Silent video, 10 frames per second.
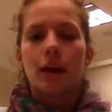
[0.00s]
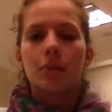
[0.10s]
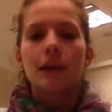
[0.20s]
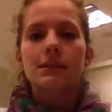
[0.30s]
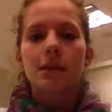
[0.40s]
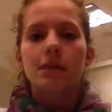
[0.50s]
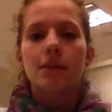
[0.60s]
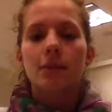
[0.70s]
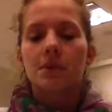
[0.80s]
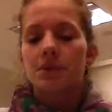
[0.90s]
lesson
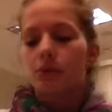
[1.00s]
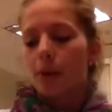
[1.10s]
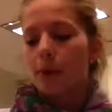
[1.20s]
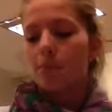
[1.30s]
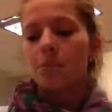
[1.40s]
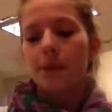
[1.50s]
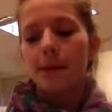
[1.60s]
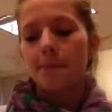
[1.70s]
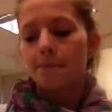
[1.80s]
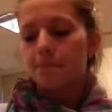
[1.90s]
from the story might
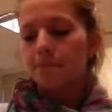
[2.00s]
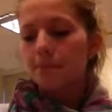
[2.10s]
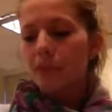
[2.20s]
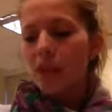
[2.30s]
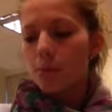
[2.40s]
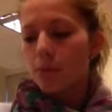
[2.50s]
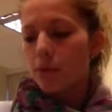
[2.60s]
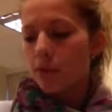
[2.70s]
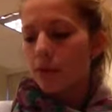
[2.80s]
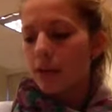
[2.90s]
be
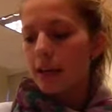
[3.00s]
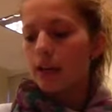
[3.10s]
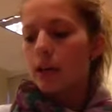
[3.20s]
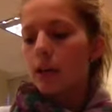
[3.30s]
before we read it.